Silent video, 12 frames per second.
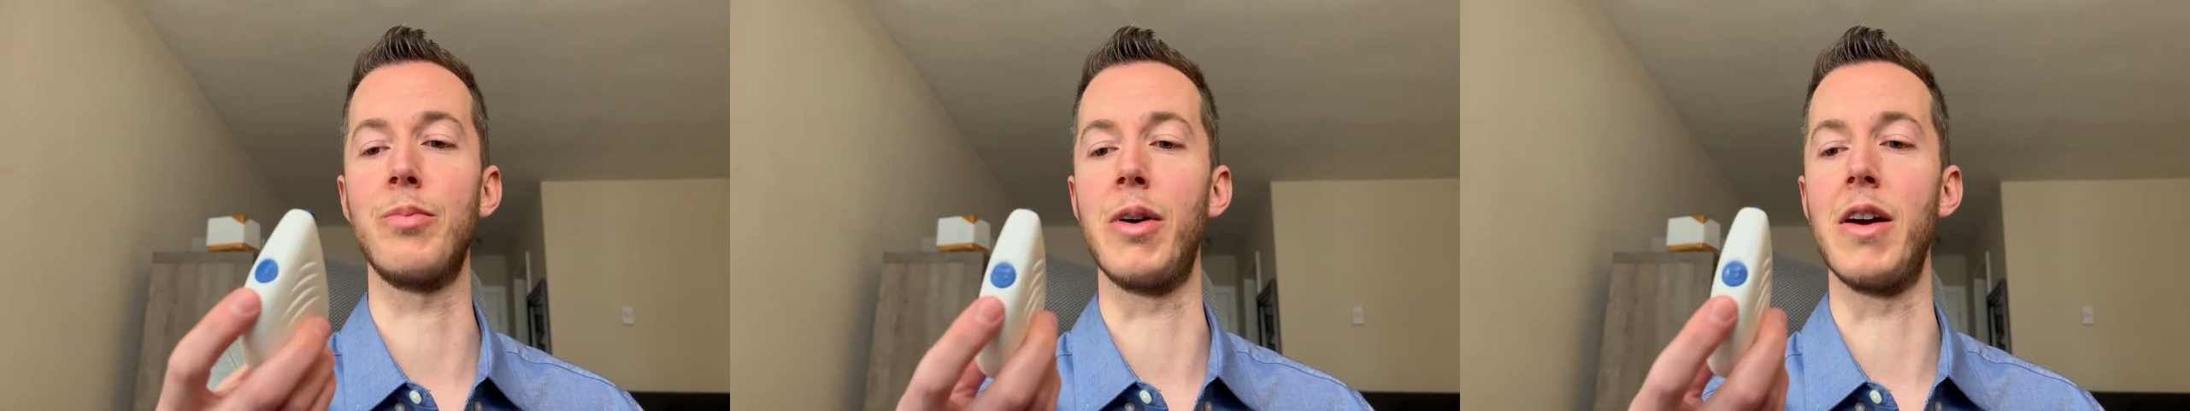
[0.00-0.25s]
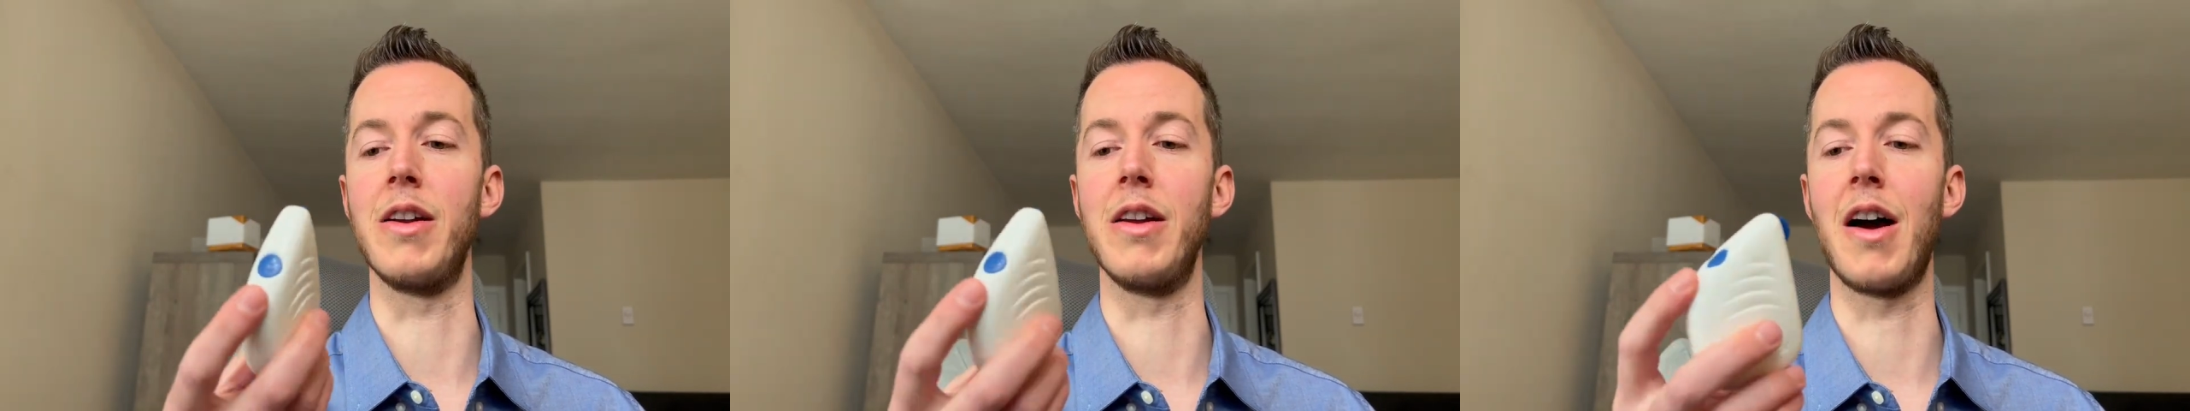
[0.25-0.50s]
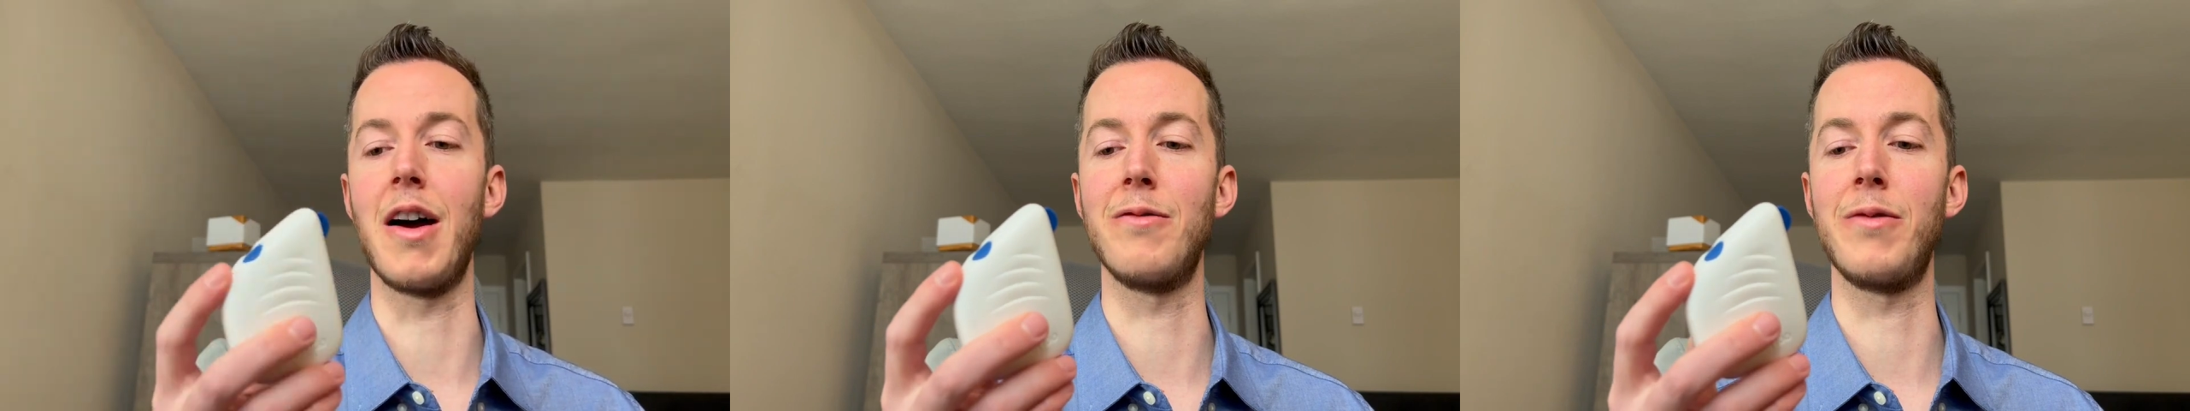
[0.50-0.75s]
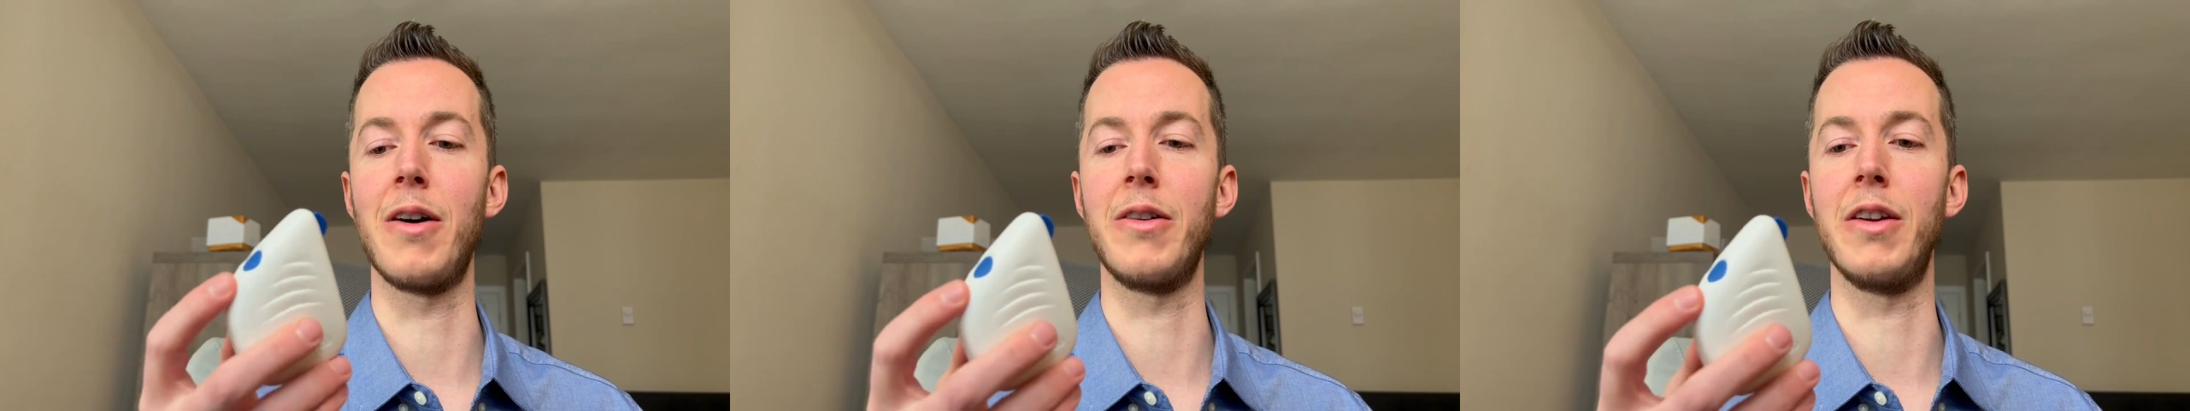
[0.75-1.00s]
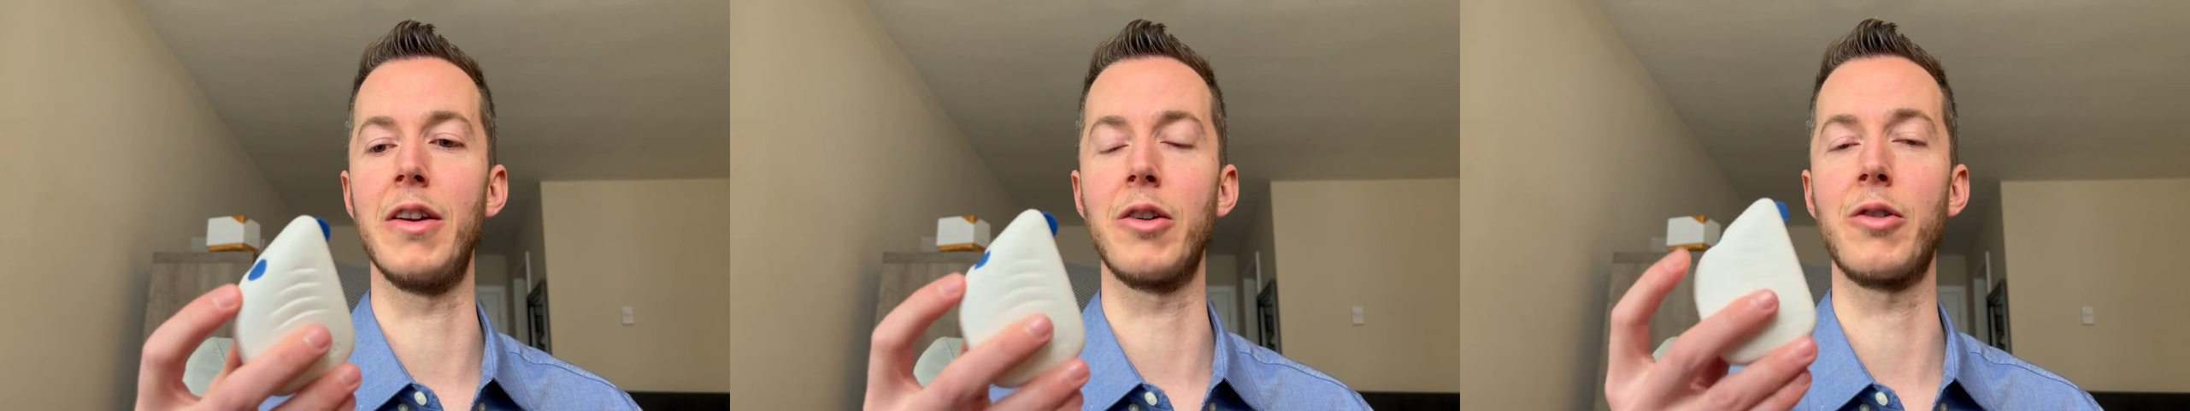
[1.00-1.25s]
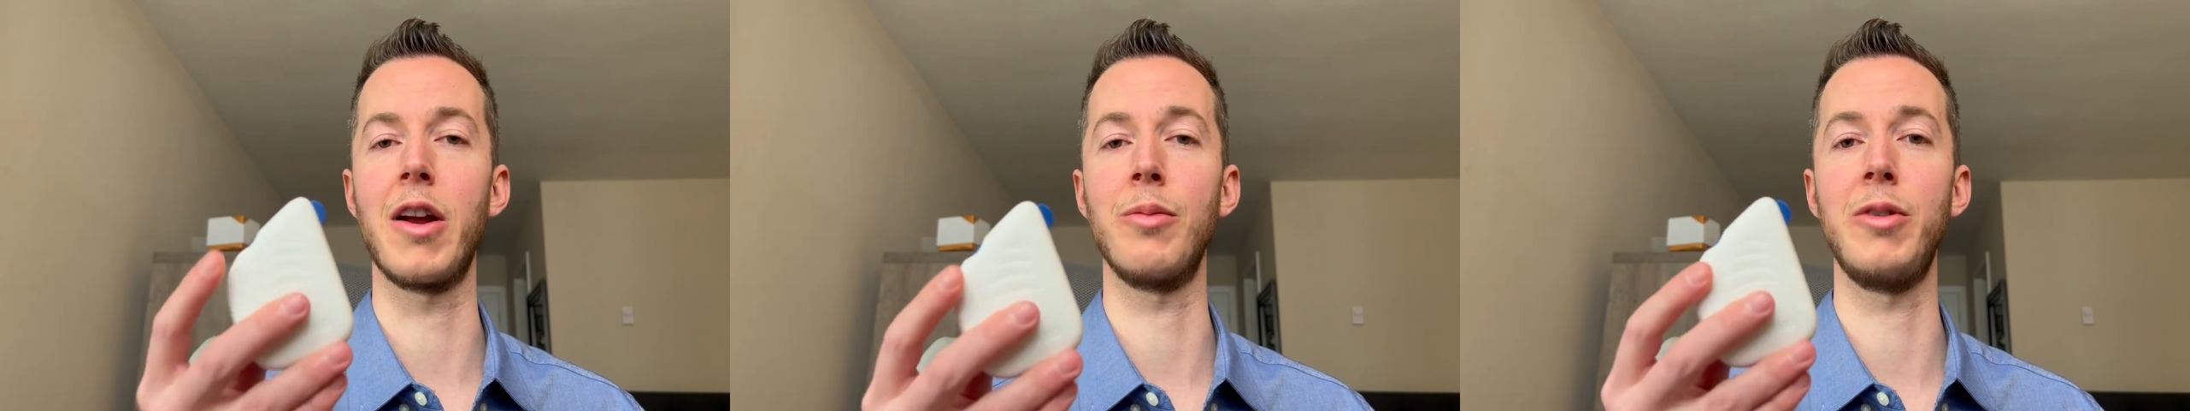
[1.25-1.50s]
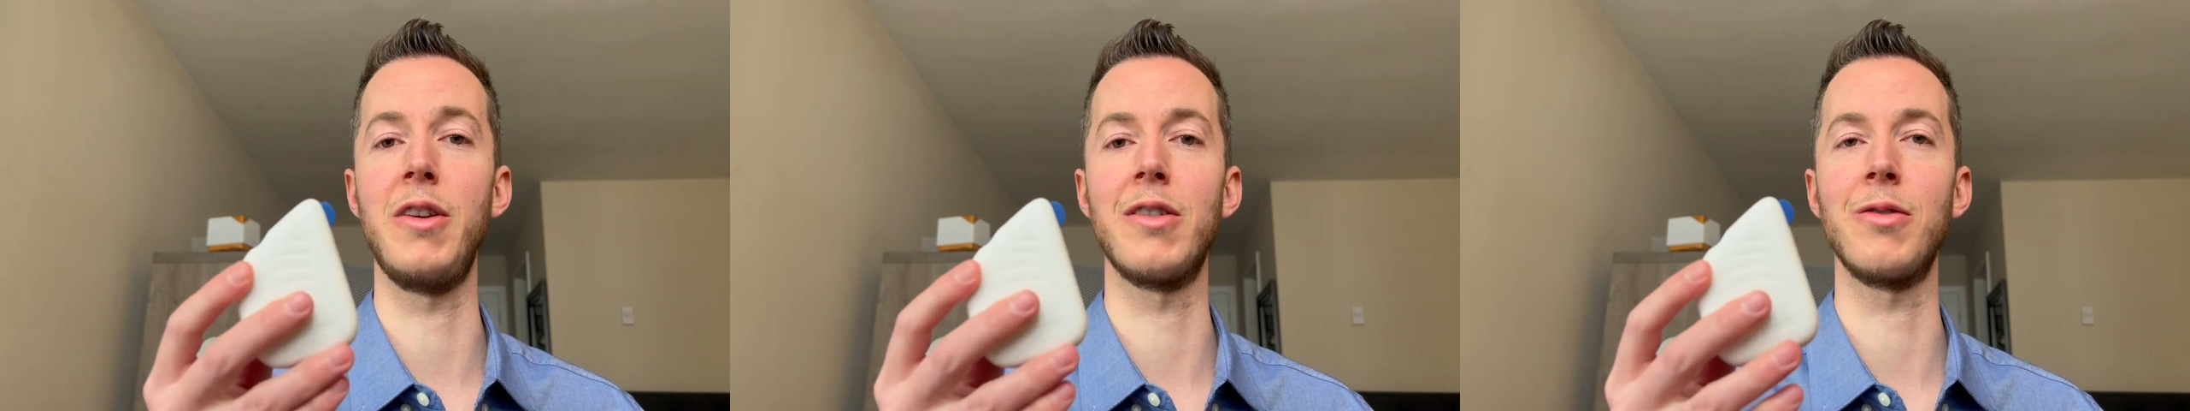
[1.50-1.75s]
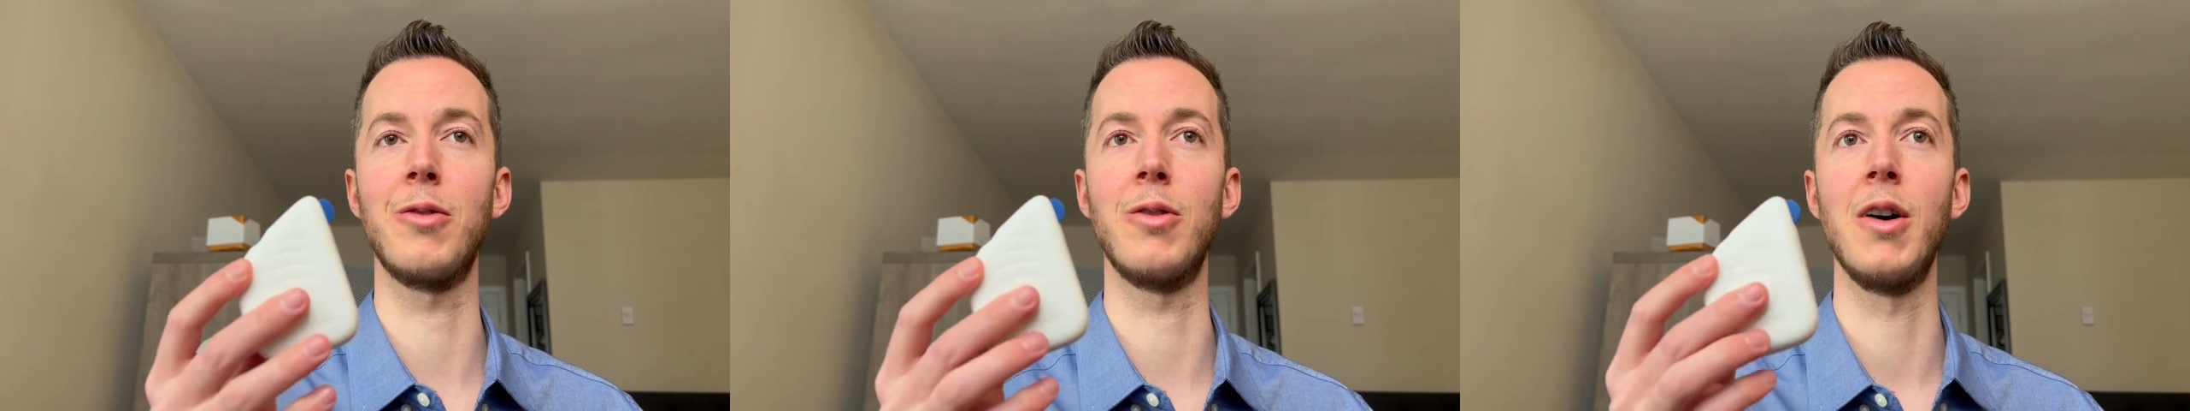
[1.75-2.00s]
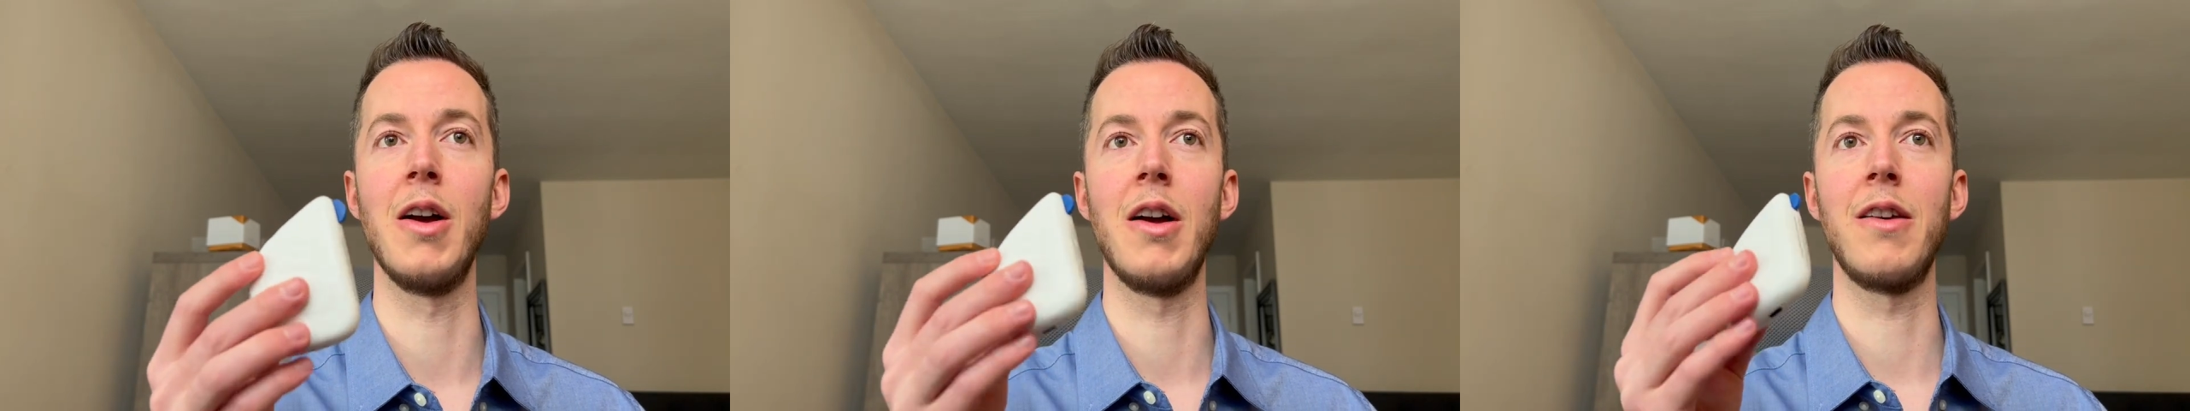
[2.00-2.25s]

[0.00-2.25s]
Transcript: but I've found it incredibly useful,